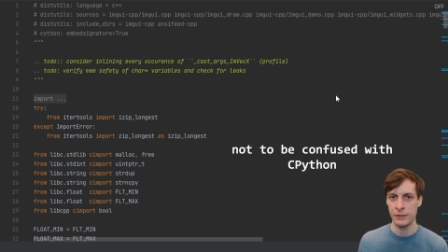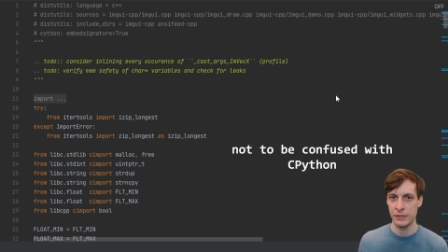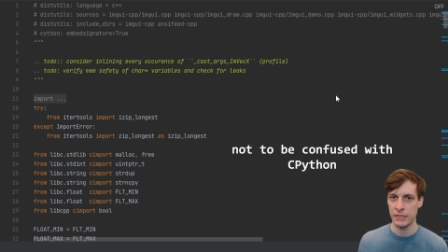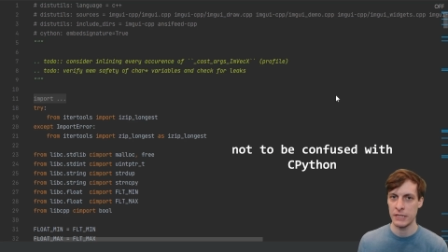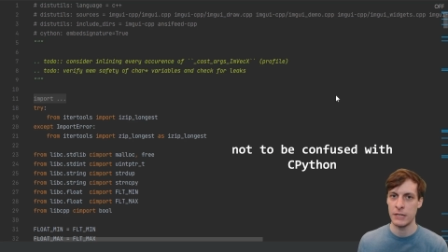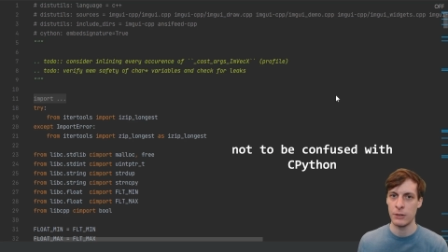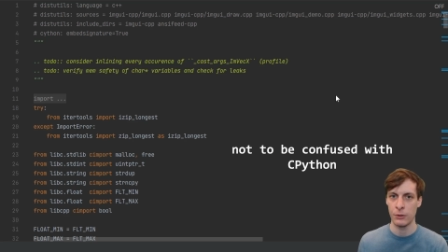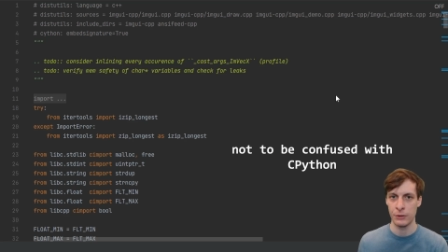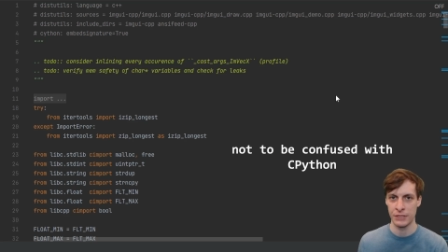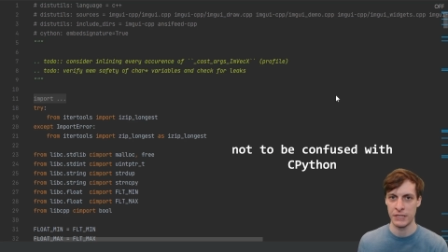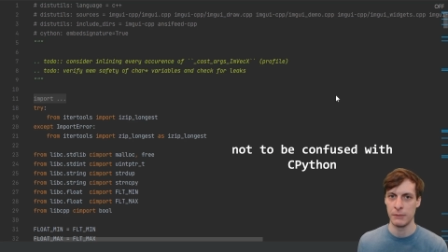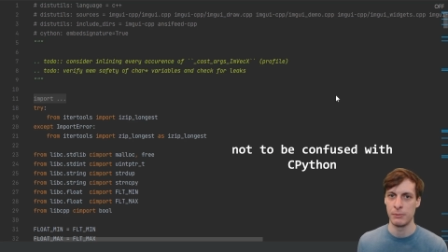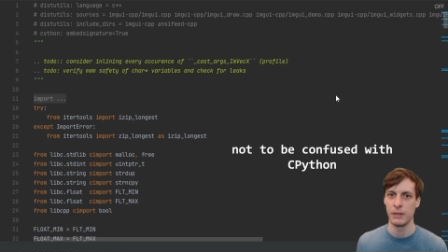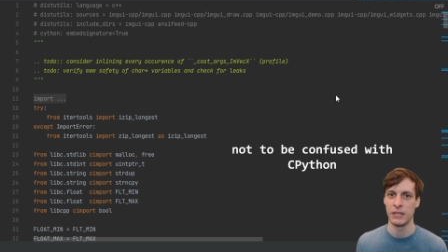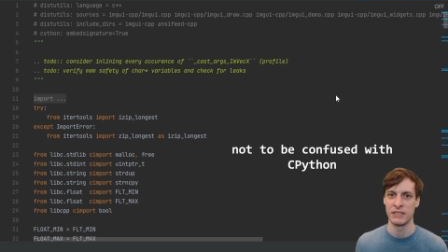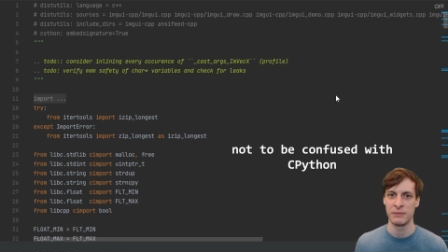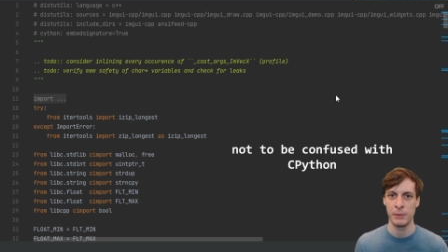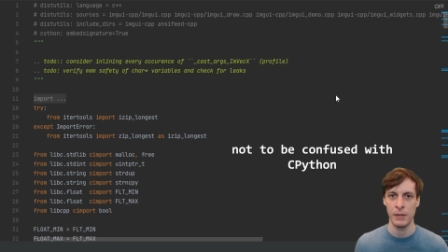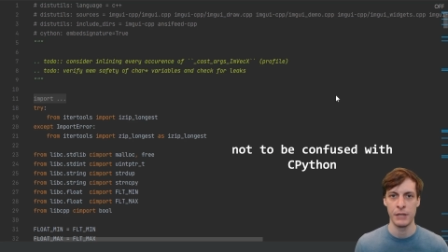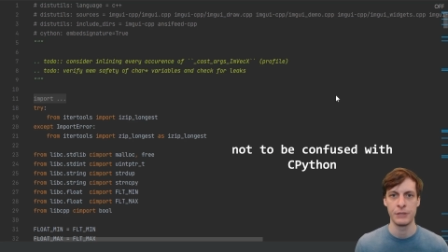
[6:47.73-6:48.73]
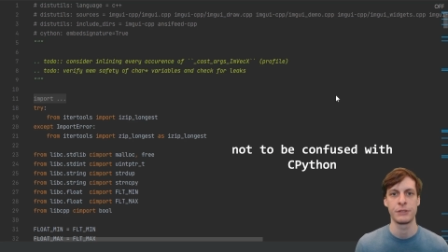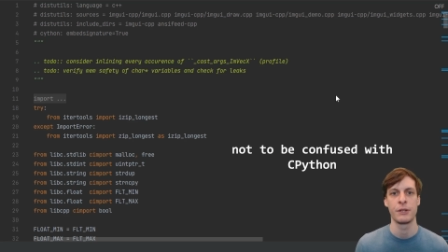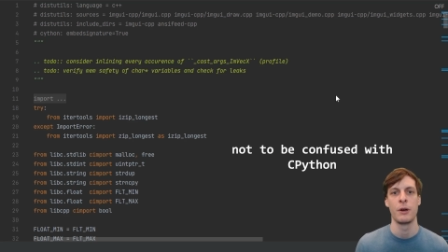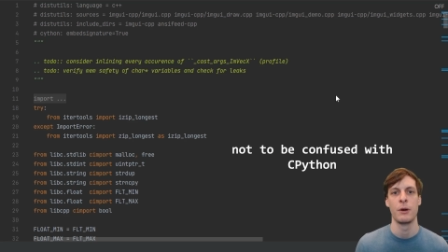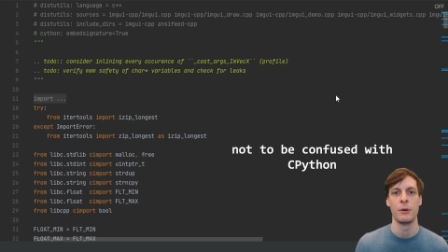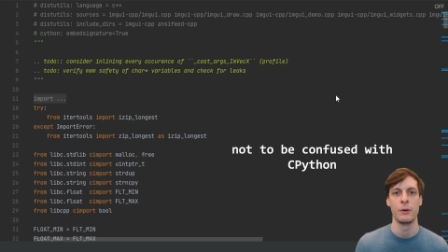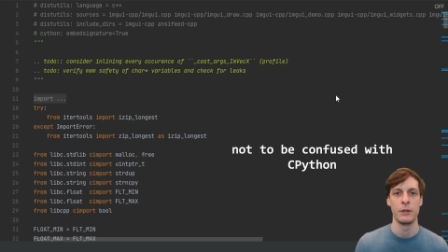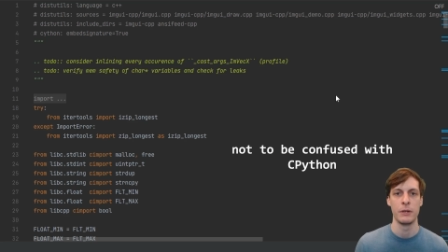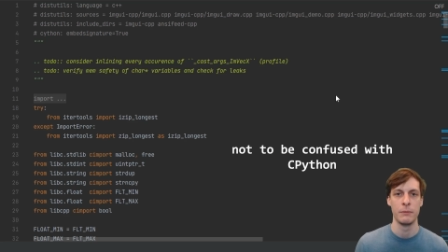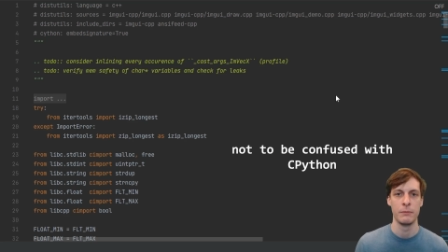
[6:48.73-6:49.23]
C or C++
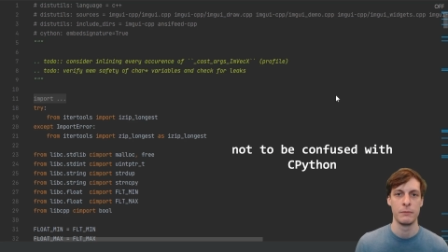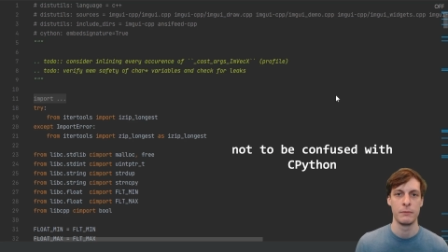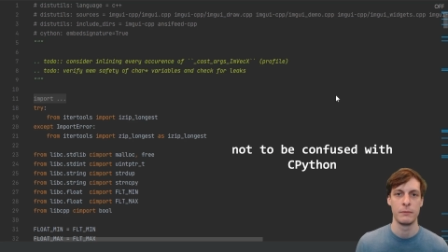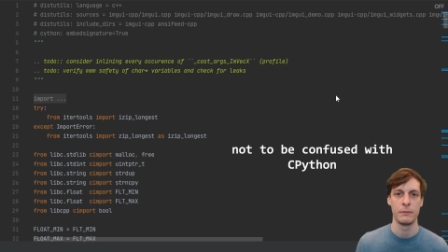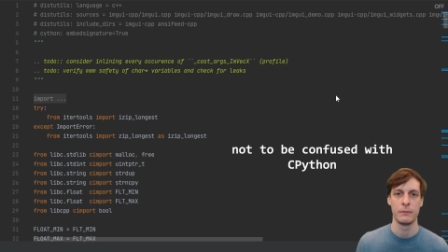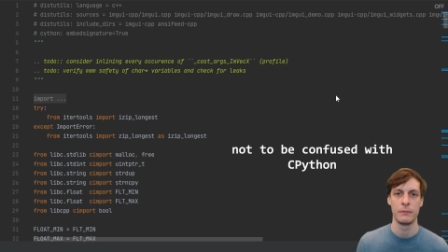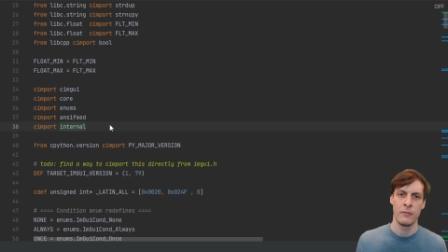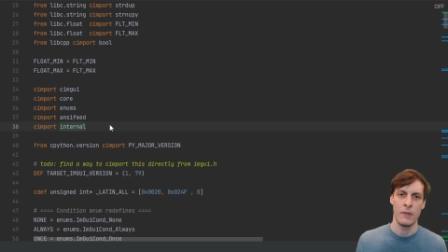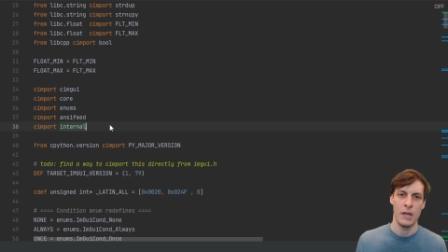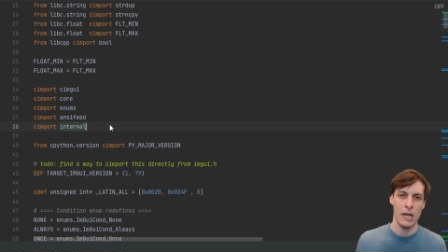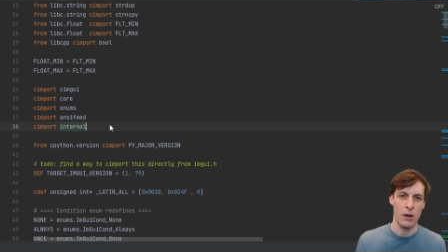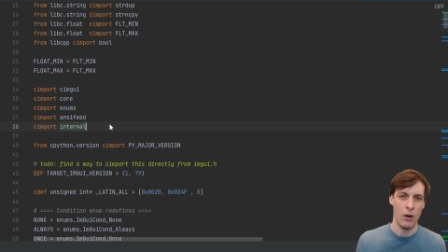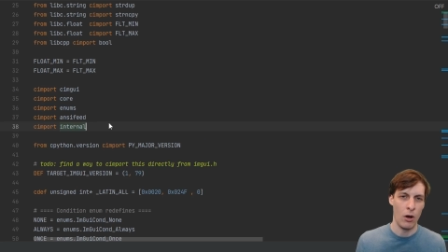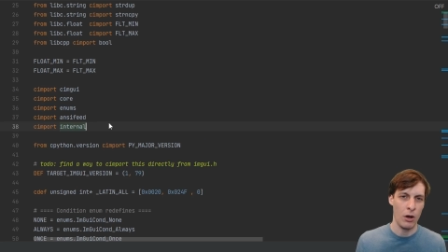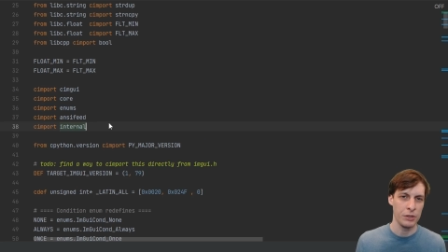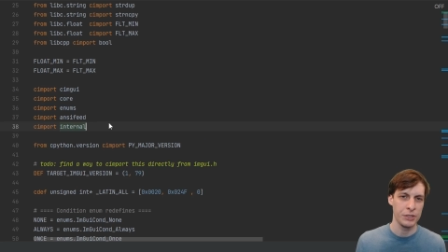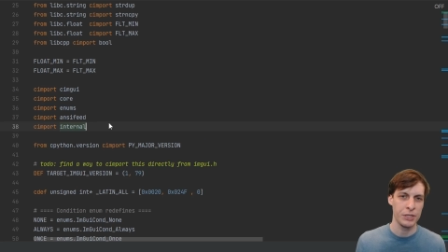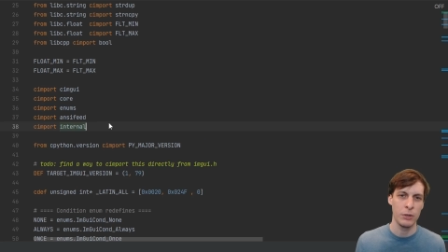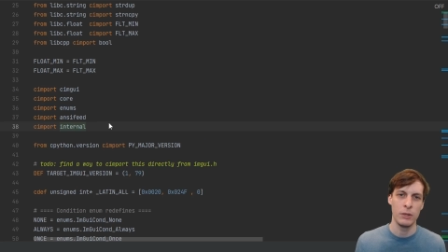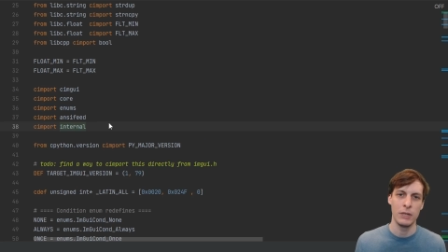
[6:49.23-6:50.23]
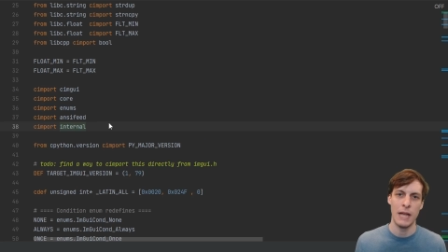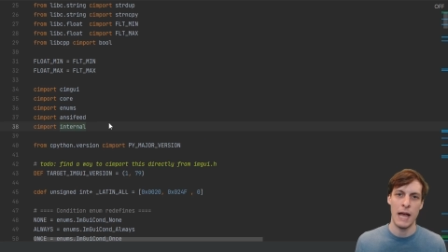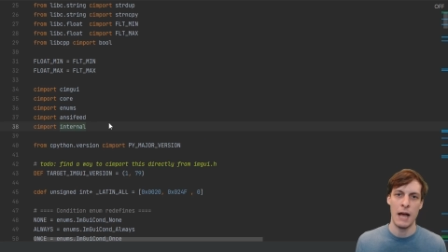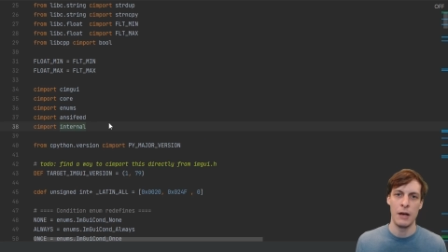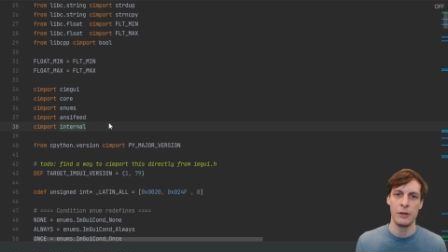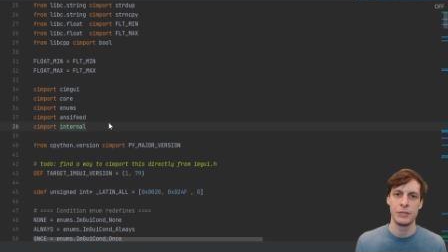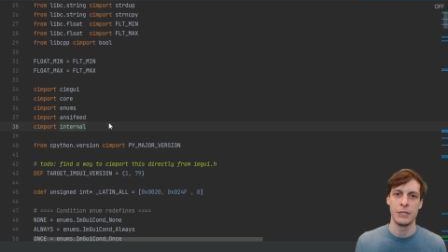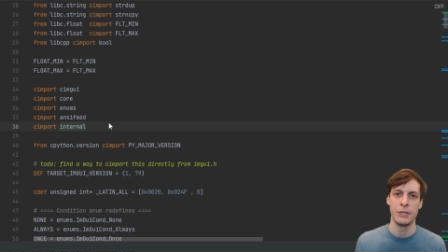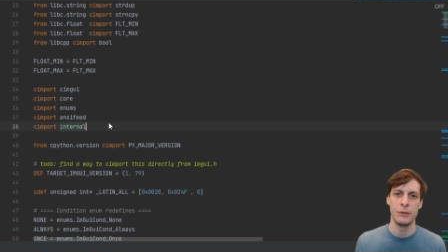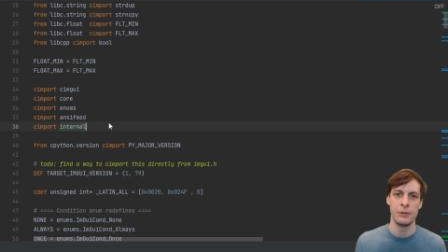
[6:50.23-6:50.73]
code. It also
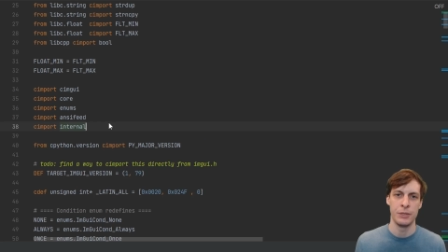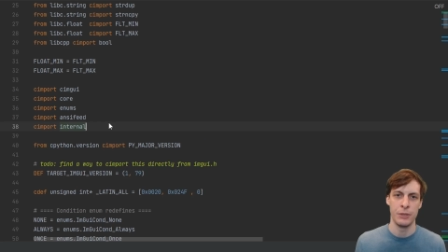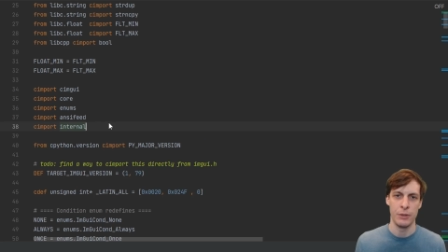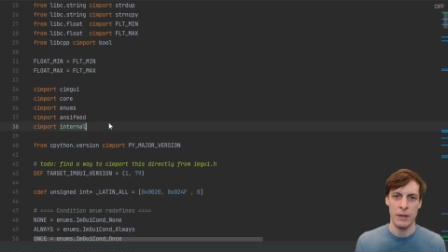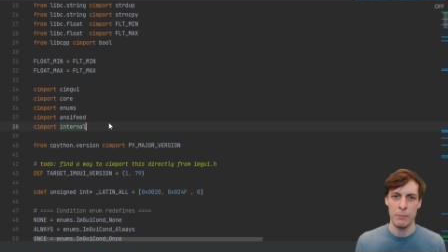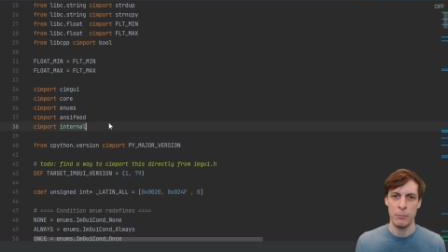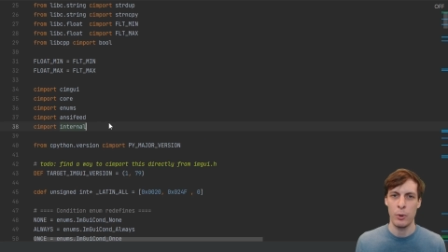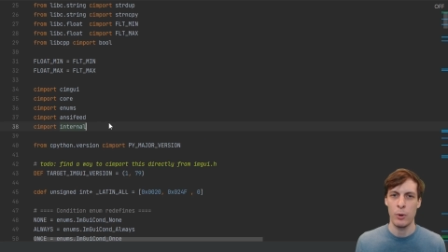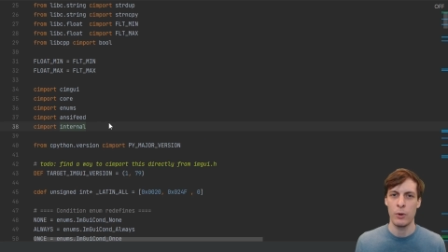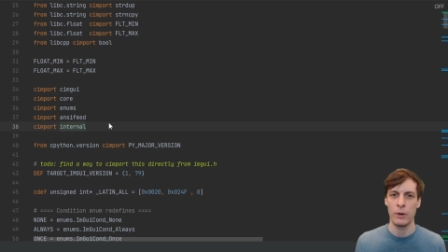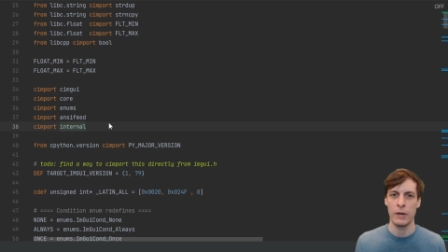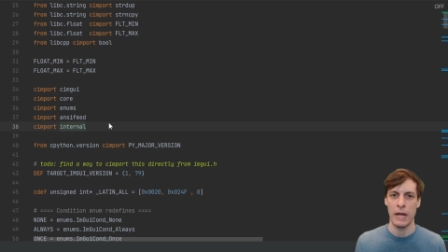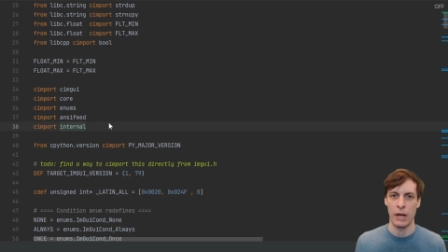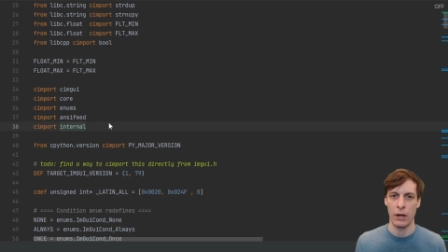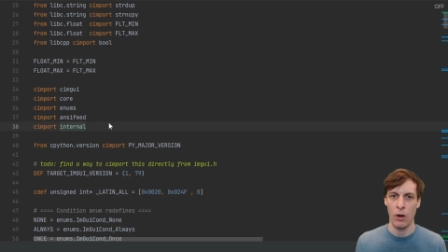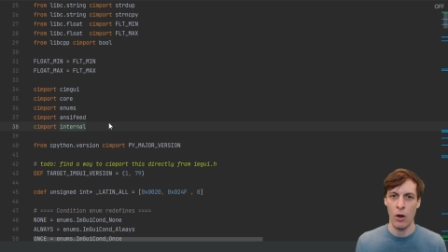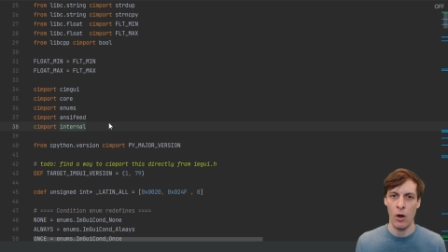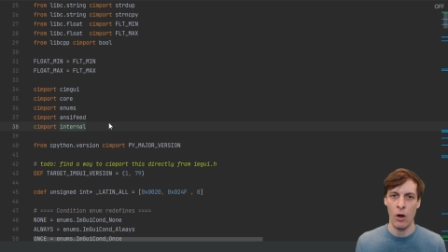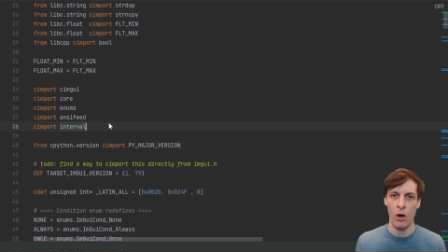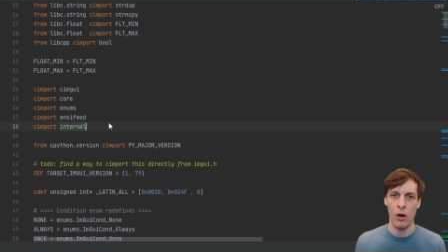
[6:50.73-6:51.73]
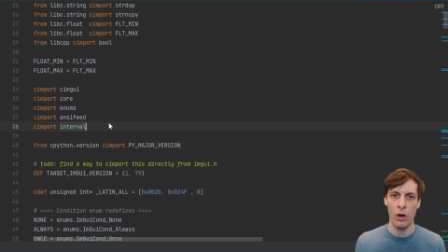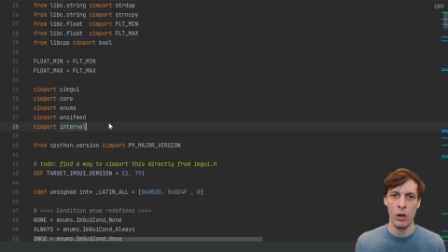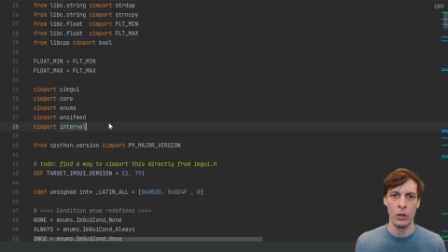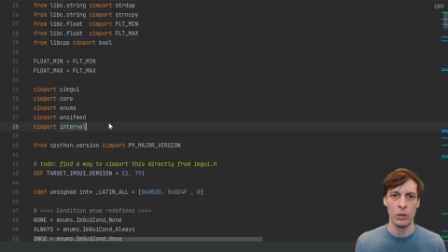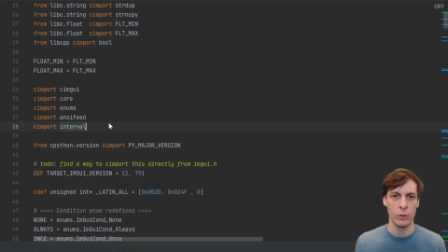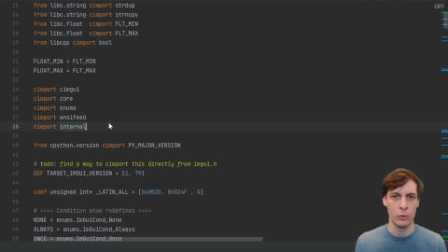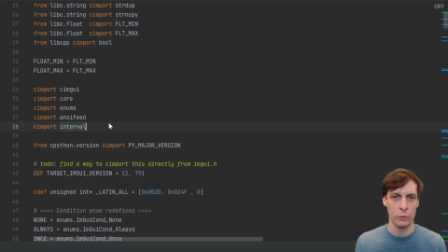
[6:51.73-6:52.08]
allows you to import and call